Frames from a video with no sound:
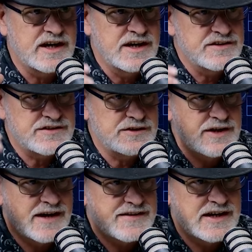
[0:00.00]
So, you
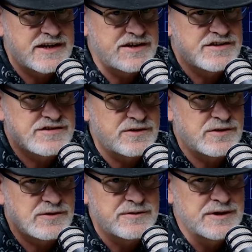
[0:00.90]
got that
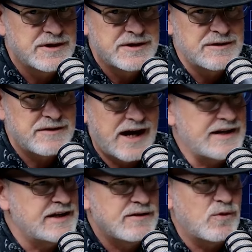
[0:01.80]
initial
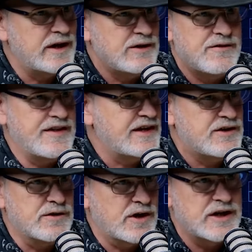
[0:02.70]
idea of what you think you're going to